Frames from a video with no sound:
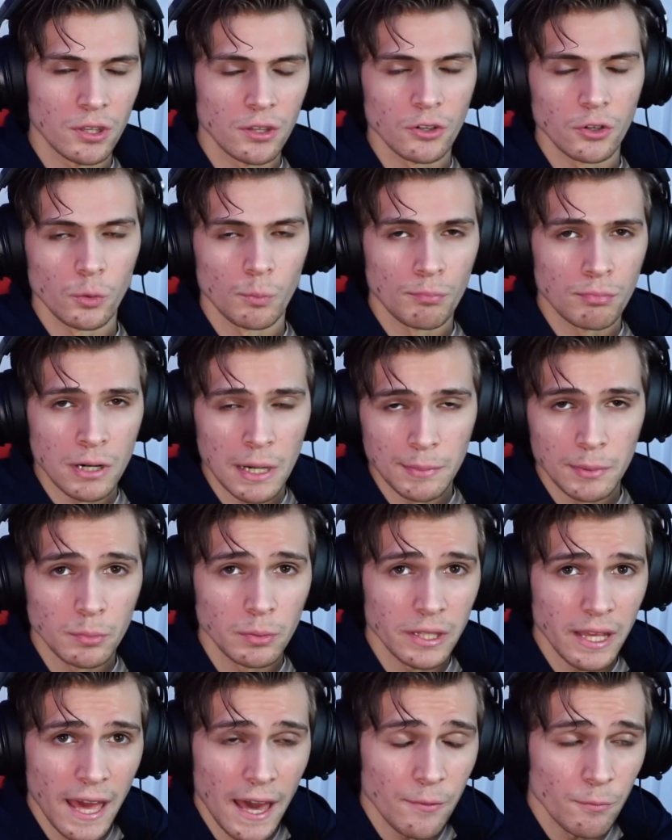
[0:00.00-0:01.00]
here who
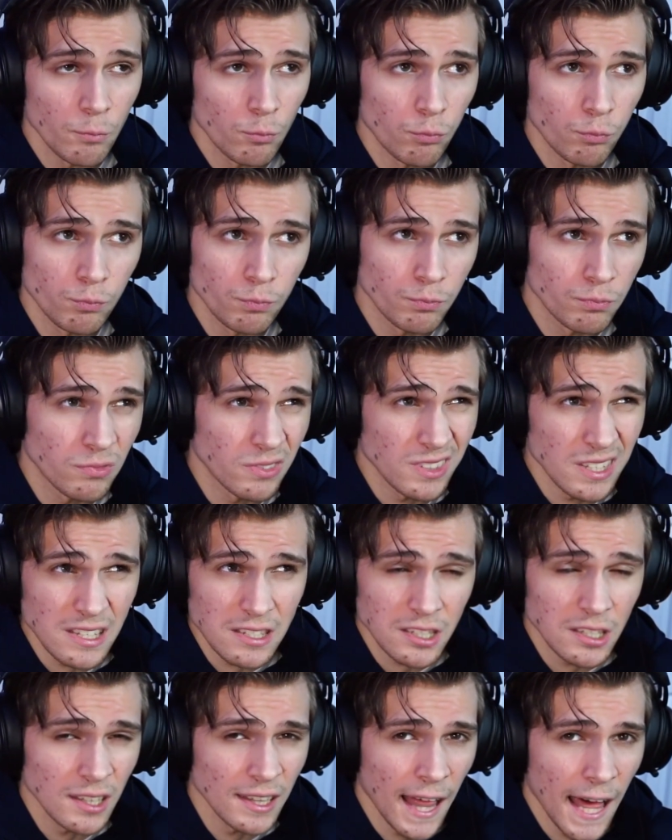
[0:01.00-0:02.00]
probably had
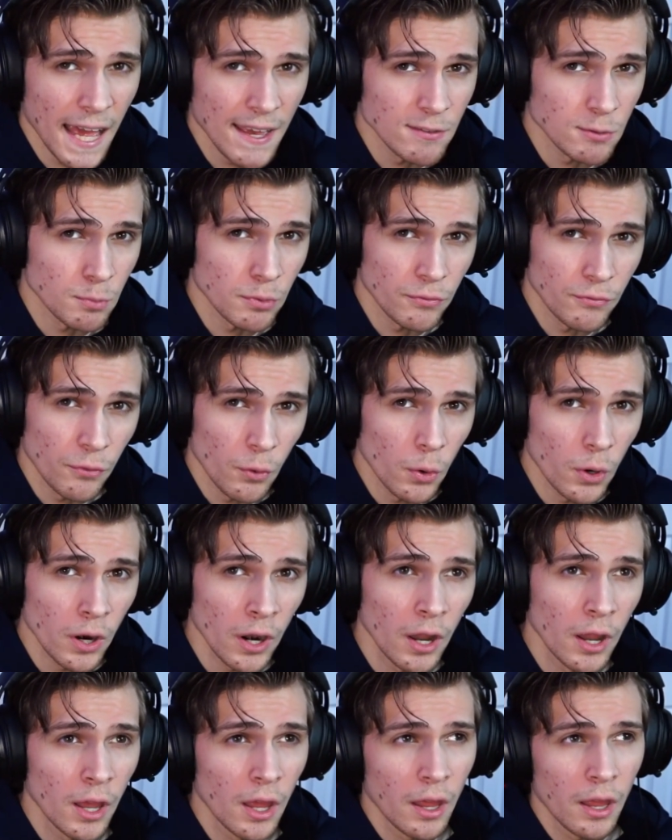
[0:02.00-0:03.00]
decent lives
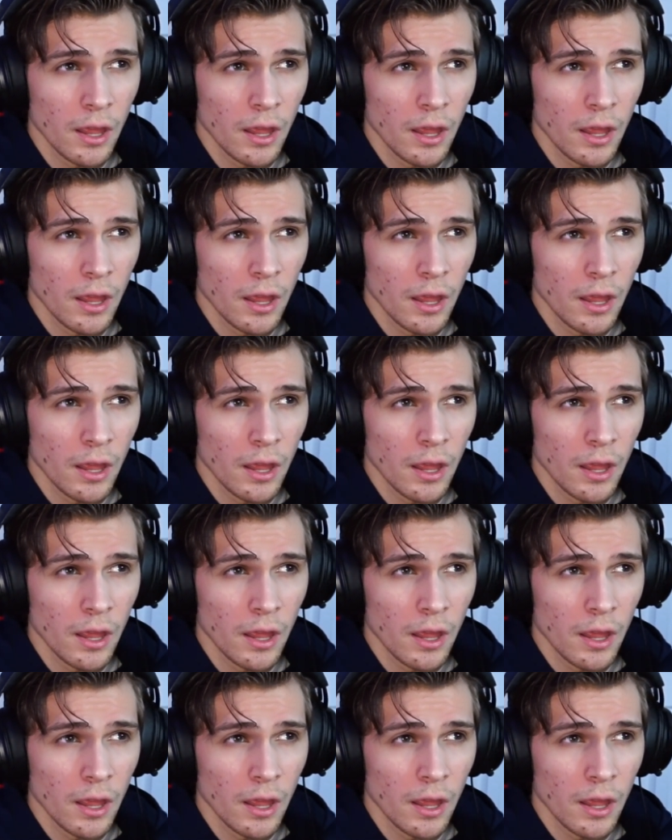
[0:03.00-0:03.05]
before,